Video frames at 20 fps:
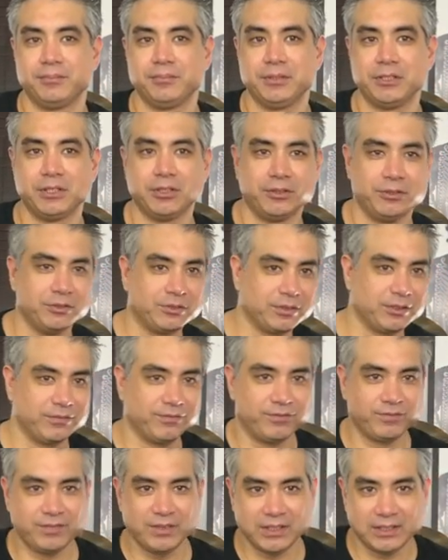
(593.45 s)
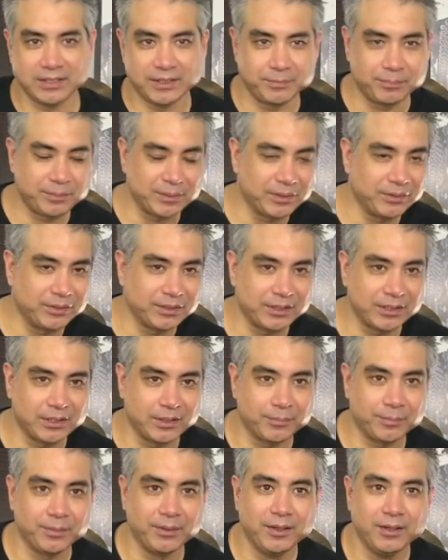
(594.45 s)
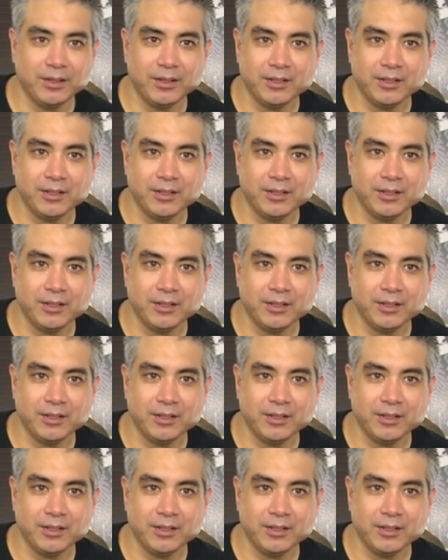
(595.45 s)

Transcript: You know, you can feel it building up.